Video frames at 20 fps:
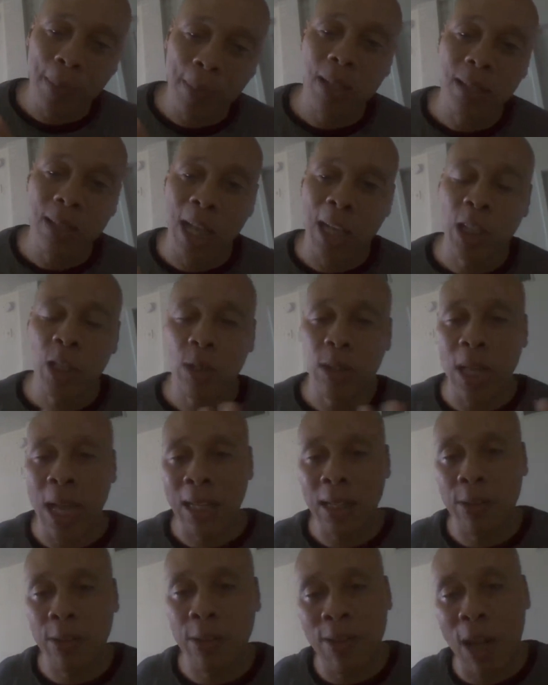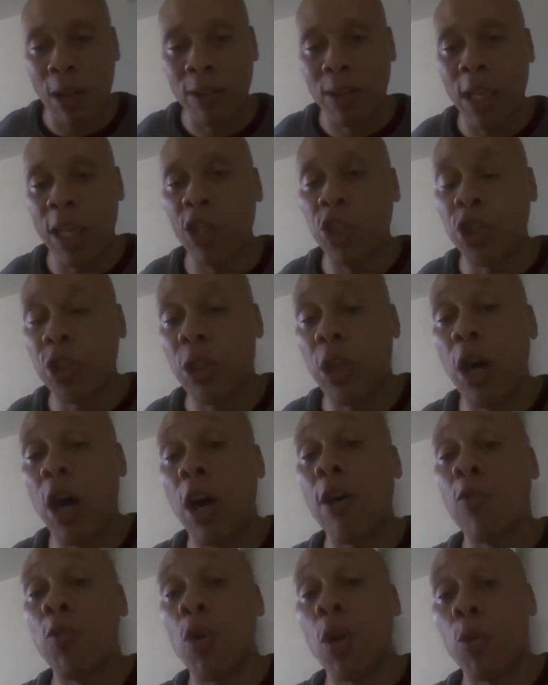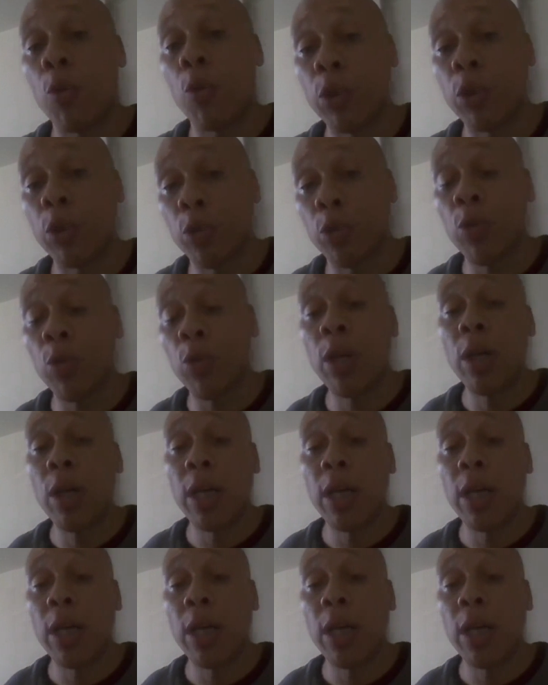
because that's the foundation of what we do.